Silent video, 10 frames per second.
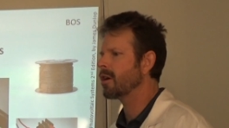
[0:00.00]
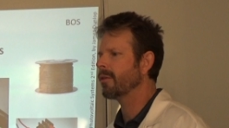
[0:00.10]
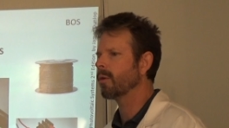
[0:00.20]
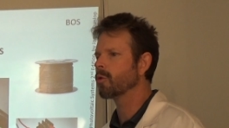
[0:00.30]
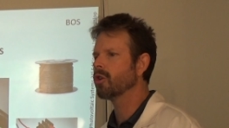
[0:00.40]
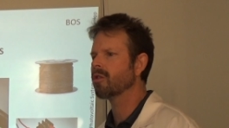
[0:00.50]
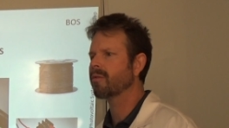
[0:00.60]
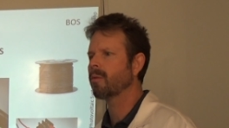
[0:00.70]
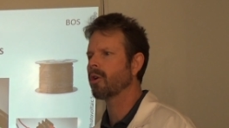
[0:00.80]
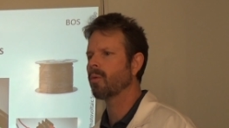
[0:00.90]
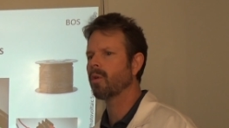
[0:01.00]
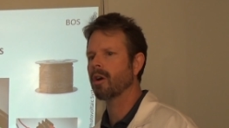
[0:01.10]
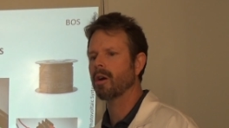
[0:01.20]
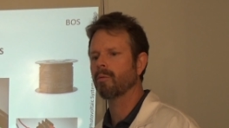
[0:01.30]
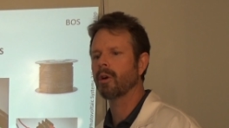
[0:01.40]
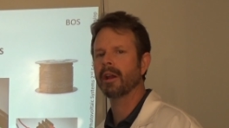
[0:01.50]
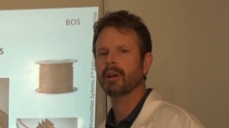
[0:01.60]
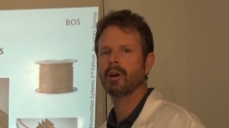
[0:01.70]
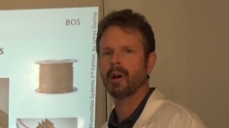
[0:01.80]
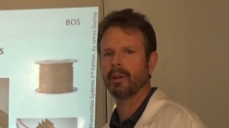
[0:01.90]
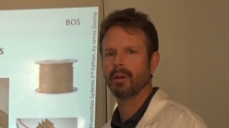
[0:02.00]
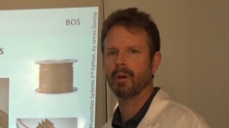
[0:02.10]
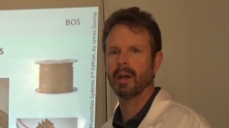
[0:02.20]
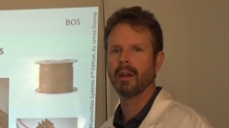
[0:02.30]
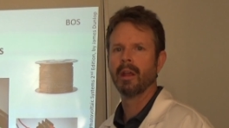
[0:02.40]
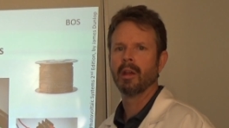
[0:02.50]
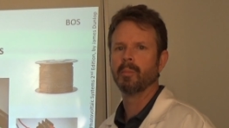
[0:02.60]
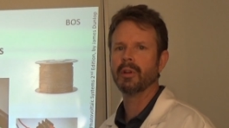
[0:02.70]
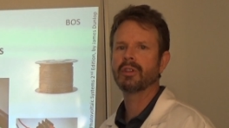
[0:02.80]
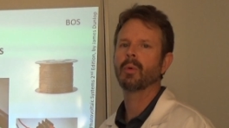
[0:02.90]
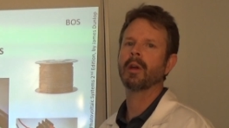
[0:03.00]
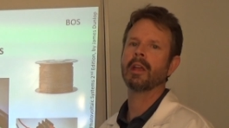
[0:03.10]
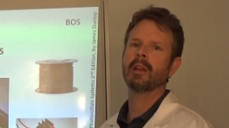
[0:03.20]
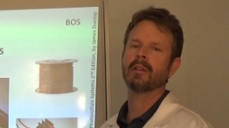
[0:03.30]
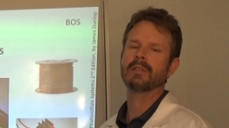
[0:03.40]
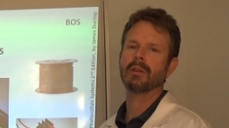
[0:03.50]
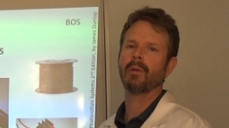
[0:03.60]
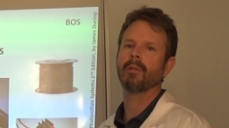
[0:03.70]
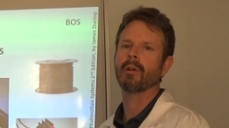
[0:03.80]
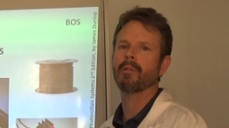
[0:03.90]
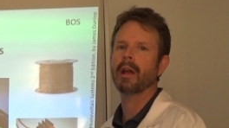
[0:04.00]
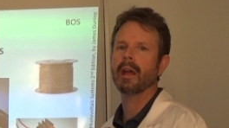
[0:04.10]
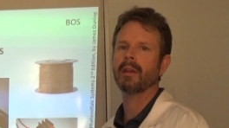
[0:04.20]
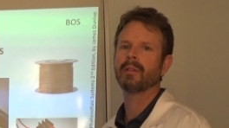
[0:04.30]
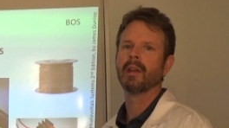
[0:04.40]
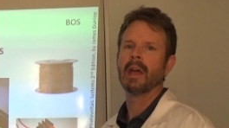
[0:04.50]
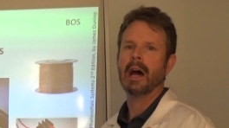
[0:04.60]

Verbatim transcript: on the roof we, we are running conduit between solar arrays.